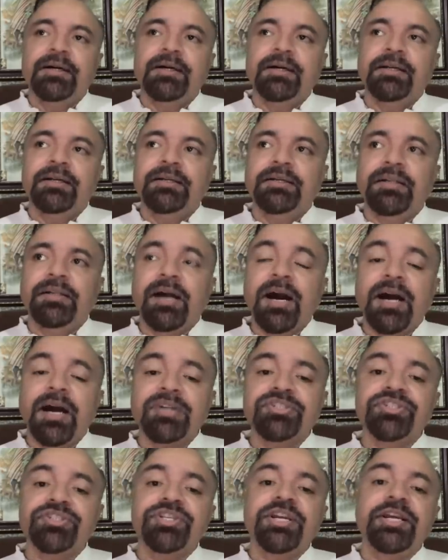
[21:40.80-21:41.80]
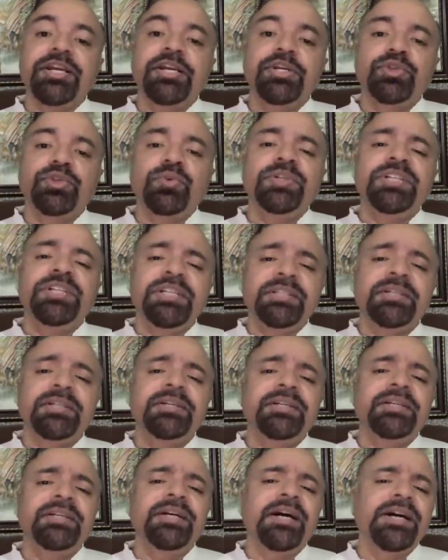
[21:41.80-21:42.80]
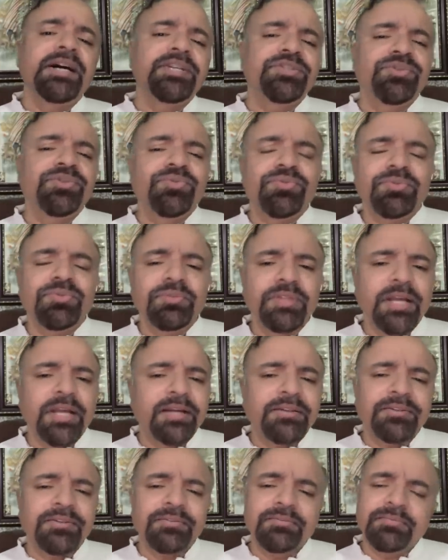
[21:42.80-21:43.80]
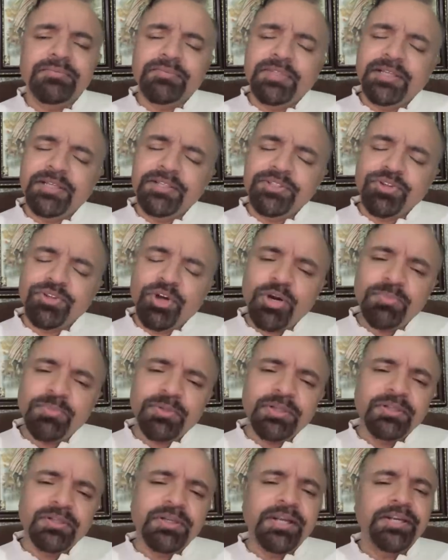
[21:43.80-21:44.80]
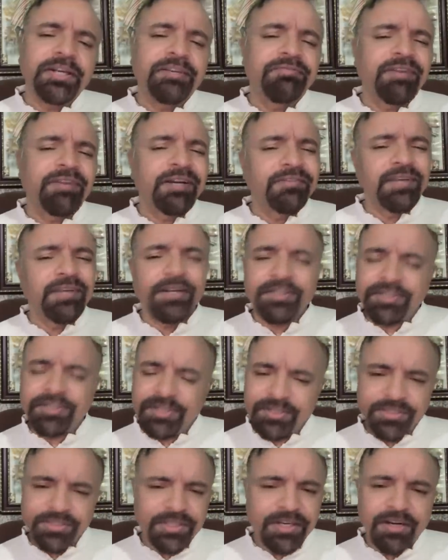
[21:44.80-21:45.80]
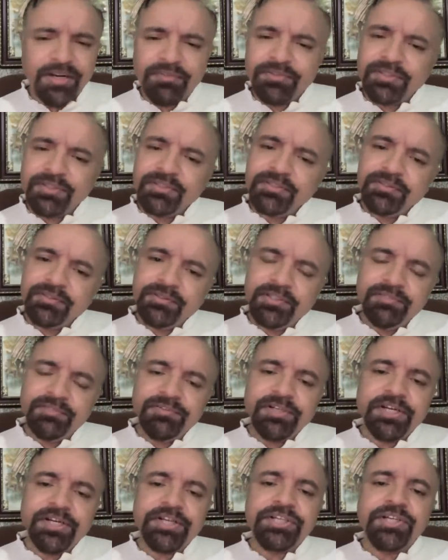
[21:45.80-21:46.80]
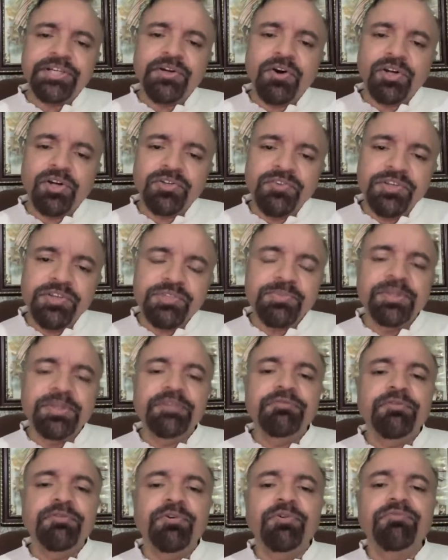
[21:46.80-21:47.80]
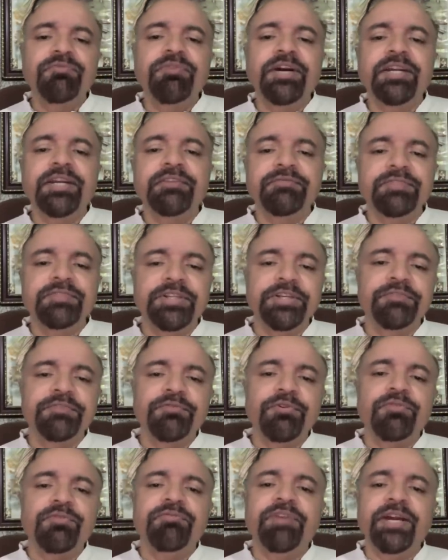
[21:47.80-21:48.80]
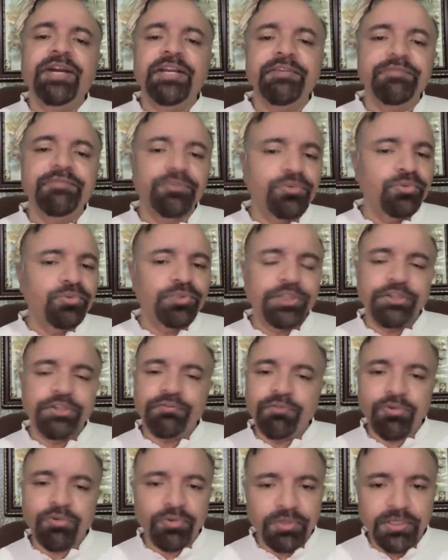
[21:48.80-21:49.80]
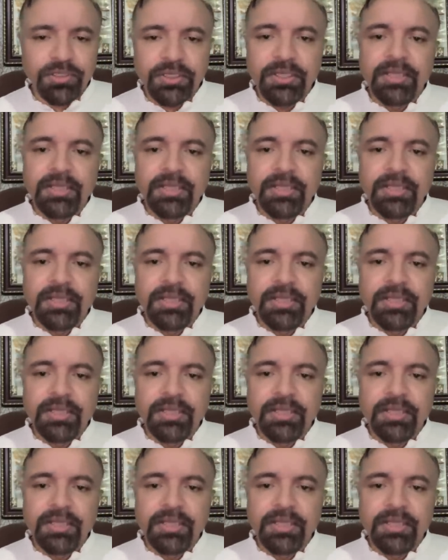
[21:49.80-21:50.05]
Large scale, 20, 30 guys, that thing stopped in 95, 96. Thereafter, infiltration always been 4, 5, 3, 4, 5, 2, 3, 4.